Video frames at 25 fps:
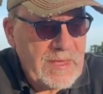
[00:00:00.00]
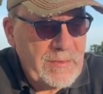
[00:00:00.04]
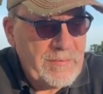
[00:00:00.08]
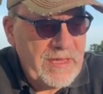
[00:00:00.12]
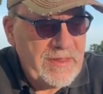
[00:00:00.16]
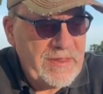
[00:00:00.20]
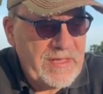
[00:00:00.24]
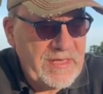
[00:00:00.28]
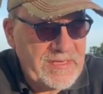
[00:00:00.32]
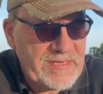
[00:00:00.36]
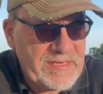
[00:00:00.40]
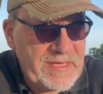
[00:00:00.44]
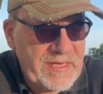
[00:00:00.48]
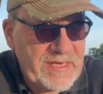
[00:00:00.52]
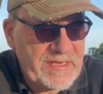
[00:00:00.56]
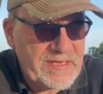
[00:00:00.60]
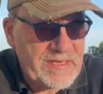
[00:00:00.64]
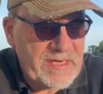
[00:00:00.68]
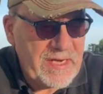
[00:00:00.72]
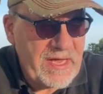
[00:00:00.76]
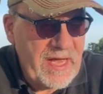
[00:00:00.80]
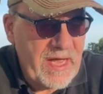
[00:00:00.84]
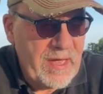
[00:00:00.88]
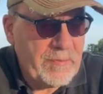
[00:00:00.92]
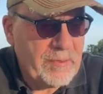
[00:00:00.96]
But these things
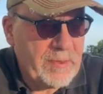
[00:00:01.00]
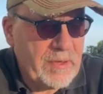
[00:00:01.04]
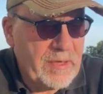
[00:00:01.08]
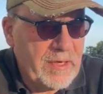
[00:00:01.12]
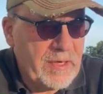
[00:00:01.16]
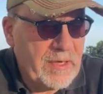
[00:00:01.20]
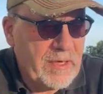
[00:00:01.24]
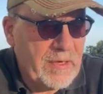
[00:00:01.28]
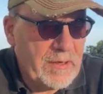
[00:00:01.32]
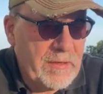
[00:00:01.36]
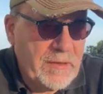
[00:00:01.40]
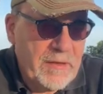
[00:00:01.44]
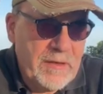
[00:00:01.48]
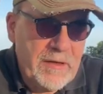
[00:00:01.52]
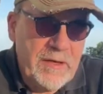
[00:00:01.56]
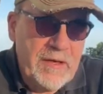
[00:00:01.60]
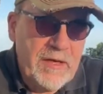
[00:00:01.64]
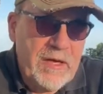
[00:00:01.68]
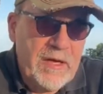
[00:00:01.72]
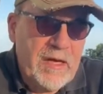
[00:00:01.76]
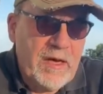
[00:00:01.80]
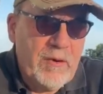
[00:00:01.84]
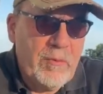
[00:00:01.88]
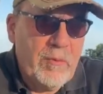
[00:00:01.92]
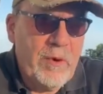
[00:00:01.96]
can happen. And
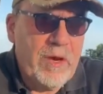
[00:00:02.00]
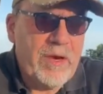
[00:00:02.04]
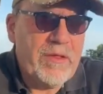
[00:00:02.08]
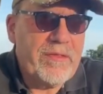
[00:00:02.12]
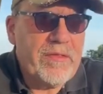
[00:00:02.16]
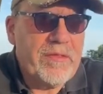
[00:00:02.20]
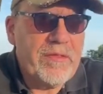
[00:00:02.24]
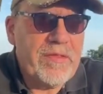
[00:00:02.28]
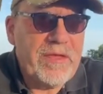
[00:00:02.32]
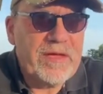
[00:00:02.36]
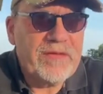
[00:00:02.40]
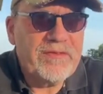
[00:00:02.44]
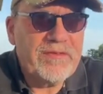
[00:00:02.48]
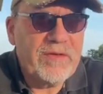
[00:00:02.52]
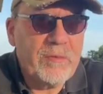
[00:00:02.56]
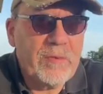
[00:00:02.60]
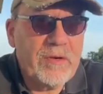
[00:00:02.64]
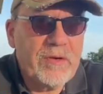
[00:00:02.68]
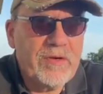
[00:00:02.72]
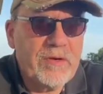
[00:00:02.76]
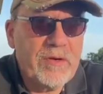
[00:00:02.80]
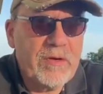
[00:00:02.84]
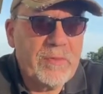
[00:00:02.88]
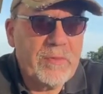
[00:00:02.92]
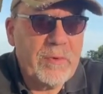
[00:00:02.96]
one of the things that
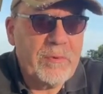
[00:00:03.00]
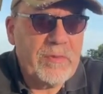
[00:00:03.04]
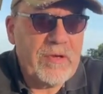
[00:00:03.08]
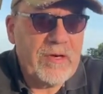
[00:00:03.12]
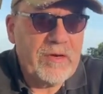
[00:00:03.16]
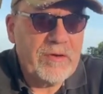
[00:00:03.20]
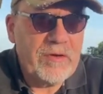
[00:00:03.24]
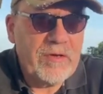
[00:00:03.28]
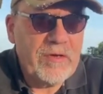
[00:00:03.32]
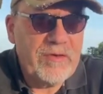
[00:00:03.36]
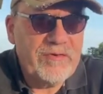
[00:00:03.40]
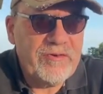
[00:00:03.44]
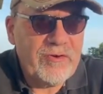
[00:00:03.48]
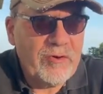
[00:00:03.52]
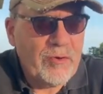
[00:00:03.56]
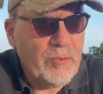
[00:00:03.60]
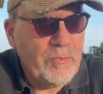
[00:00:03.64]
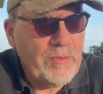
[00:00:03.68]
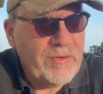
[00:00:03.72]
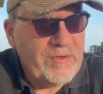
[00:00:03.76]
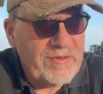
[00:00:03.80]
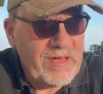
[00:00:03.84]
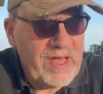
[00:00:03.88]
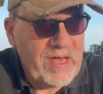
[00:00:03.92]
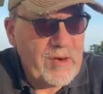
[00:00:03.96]
we're doing when we look at
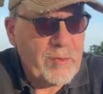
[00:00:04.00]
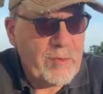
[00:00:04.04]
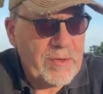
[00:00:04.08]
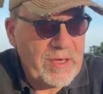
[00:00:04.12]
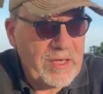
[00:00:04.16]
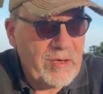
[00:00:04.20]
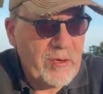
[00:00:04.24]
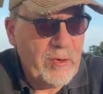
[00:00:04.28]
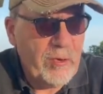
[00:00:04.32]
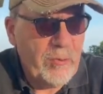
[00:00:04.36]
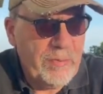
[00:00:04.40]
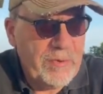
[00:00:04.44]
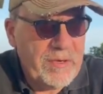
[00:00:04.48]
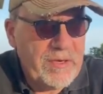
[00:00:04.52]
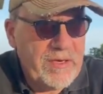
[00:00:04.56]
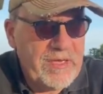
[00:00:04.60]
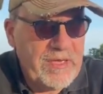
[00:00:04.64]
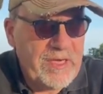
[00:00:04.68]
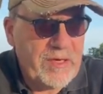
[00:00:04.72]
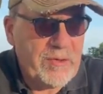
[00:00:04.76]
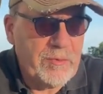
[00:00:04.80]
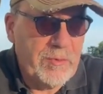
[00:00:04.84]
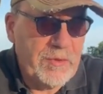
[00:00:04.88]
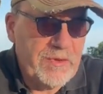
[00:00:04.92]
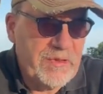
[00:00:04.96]
Job is how we cope and
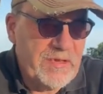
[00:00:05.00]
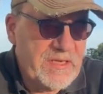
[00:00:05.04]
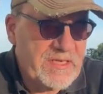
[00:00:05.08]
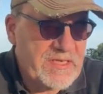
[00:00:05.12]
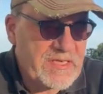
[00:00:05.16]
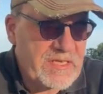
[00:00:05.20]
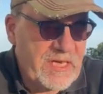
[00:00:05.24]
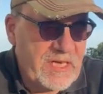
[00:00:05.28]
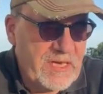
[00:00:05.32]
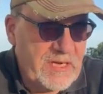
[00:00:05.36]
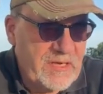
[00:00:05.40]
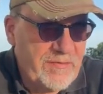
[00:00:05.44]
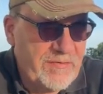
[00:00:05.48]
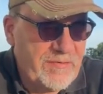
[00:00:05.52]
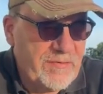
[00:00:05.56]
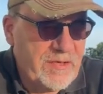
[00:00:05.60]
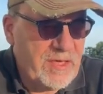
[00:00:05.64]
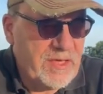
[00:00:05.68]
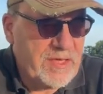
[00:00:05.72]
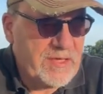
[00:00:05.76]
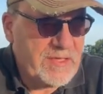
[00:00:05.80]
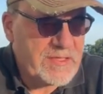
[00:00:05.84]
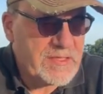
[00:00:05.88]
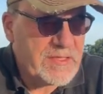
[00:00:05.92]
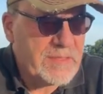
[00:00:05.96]
deal with these kind of
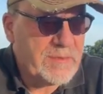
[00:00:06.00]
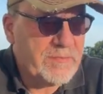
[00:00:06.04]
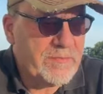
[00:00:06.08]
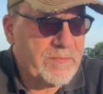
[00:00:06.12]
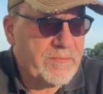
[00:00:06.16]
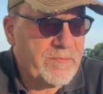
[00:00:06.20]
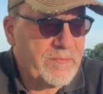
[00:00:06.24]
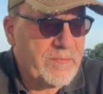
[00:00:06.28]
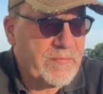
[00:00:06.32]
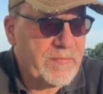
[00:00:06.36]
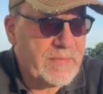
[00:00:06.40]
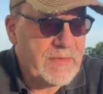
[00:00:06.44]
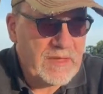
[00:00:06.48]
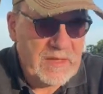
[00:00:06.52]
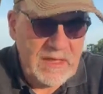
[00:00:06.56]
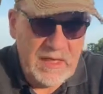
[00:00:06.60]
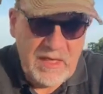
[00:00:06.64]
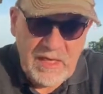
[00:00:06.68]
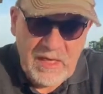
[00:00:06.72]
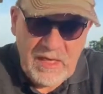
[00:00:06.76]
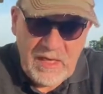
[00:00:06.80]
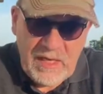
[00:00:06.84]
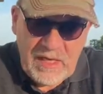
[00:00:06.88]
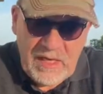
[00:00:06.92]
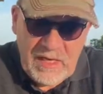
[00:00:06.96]
things.
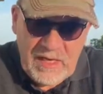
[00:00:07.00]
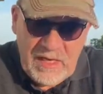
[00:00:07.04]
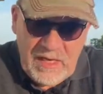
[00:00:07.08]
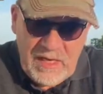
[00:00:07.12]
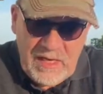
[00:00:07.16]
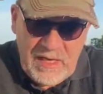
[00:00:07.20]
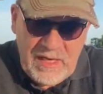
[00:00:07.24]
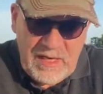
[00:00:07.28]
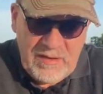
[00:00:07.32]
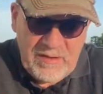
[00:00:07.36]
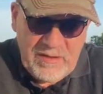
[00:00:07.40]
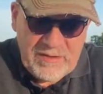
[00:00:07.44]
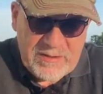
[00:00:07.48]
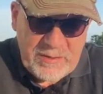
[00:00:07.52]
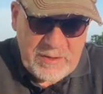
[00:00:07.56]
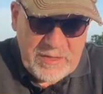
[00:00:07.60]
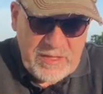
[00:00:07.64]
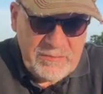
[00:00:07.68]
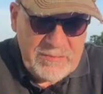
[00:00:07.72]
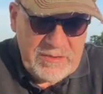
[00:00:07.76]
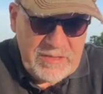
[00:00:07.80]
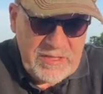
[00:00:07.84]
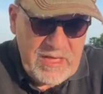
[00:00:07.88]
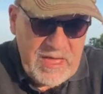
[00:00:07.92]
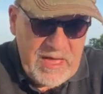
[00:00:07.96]
Now, as we
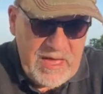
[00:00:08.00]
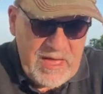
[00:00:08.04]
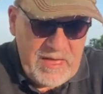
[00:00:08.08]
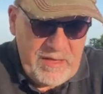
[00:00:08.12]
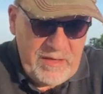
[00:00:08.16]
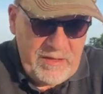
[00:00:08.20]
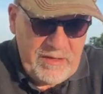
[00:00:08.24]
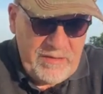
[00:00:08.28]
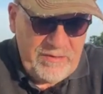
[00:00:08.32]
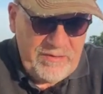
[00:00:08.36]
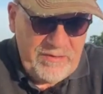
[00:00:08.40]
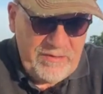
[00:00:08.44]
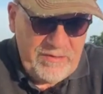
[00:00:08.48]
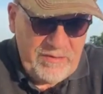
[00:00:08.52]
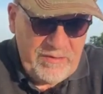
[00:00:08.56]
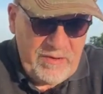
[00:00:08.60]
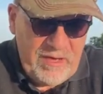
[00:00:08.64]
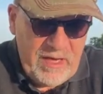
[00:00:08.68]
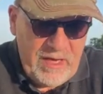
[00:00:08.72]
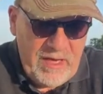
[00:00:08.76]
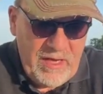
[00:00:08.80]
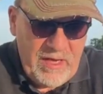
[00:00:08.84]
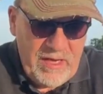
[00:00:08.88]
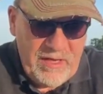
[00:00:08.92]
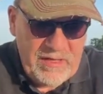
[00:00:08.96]
come to the end,
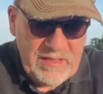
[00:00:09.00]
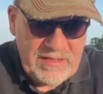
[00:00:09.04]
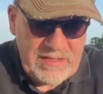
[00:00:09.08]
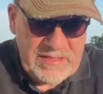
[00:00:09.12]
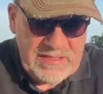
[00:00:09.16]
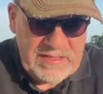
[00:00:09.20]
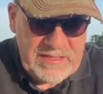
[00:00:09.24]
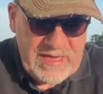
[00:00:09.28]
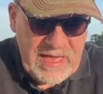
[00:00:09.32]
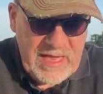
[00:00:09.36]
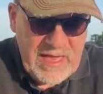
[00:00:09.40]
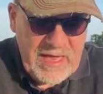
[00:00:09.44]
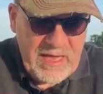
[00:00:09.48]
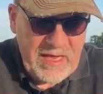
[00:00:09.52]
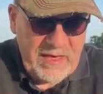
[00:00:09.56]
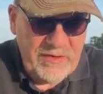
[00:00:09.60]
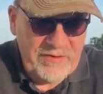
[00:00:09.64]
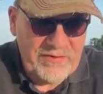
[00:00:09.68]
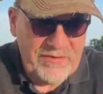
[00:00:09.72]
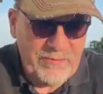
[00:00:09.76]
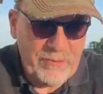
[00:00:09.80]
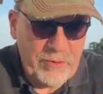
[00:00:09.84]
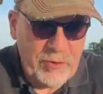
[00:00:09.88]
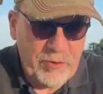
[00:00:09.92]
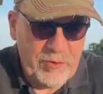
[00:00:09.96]
today
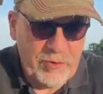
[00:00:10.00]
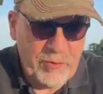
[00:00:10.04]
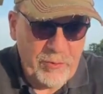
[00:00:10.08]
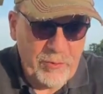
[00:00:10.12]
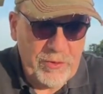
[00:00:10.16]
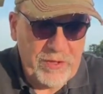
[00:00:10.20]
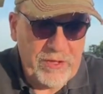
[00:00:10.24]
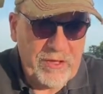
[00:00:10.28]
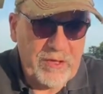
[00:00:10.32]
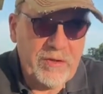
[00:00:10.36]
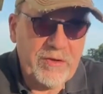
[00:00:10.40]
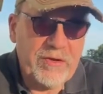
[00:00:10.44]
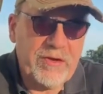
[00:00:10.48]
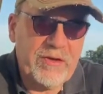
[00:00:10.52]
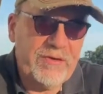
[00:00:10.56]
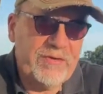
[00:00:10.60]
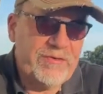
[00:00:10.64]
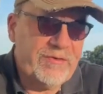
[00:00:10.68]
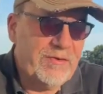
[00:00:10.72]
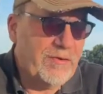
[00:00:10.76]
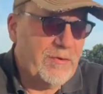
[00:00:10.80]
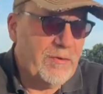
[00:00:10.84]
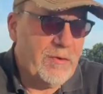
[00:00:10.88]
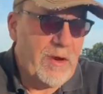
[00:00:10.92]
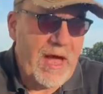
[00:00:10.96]
and tomorrow, we're going to look at
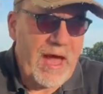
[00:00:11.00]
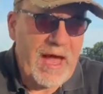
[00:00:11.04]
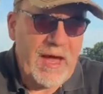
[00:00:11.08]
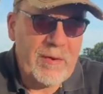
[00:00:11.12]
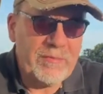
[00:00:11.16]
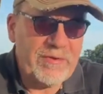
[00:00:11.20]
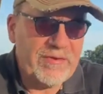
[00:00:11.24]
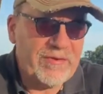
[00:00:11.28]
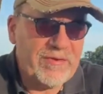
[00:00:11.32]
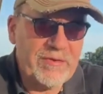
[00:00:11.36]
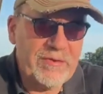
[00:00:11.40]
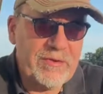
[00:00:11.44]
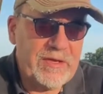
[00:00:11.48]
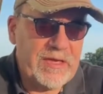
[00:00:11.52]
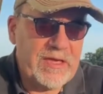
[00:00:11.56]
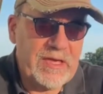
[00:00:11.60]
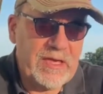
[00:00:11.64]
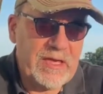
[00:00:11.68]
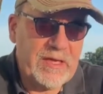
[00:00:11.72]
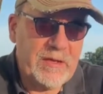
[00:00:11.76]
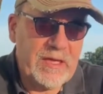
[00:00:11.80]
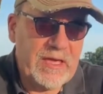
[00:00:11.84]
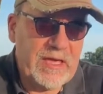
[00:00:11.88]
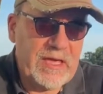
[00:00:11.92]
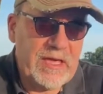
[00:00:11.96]
two
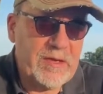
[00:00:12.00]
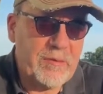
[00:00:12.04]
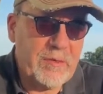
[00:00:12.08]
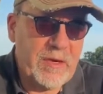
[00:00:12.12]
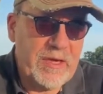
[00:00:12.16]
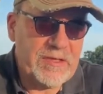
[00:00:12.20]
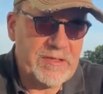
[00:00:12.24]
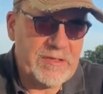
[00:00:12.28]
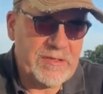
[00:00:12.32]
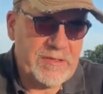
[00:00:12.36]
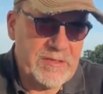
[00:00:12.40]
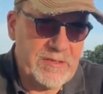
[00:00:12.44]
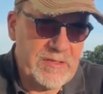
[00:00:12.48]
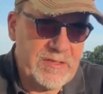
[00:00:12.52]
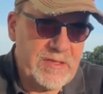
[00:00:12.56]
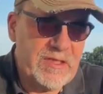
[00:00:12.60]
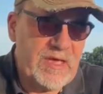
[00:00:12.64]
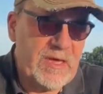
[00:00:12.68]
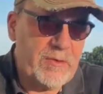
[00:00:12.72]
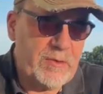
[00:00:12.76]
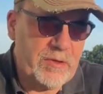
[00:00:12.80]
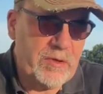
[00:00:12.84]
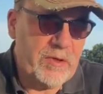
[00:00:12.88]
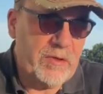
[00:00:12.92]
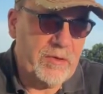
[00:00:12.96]
absolutely key questions.
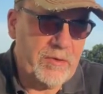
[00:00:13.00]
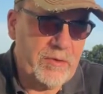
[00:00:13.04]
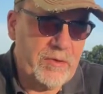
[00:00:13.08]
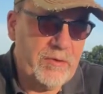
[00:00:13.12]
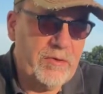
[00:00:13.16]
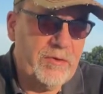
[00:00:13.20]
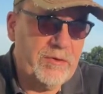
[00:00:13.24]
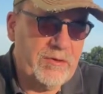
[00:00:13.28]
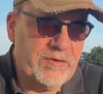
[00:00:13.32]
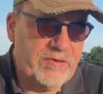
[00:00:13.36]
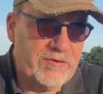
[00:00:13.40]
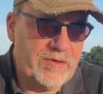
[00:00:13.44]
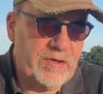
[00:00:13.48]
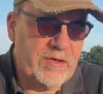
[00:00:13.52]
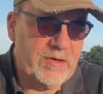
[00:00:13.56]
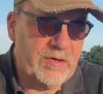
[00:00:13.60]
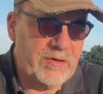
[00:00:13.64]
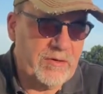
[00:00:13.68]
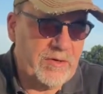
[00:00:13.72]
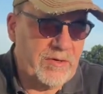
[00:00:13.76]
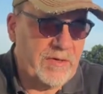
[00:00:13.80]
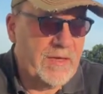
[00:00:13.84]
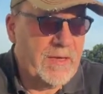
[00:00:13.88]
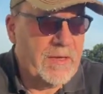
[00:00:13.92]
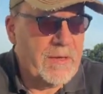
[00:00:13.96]
Today, we're going to look at who is
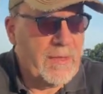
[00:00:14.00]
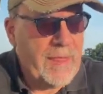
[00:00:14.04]
God.